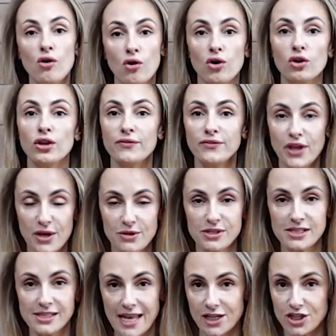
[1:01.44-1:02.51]
all of those
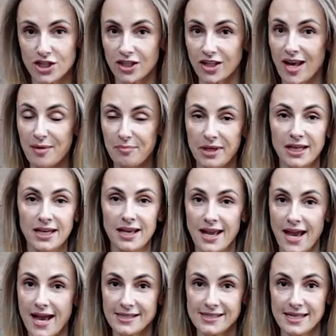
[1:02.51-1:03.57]
essential
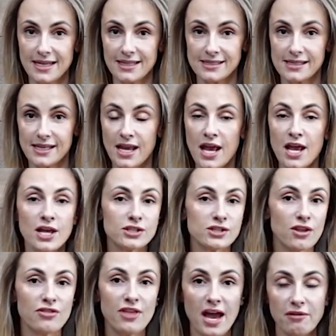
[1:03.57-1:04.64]
amino acids.
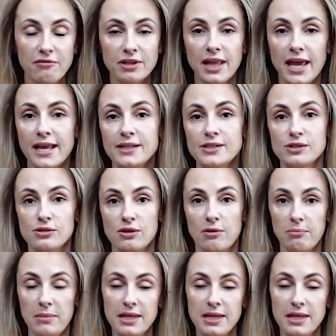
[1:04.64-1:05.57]
So that relates to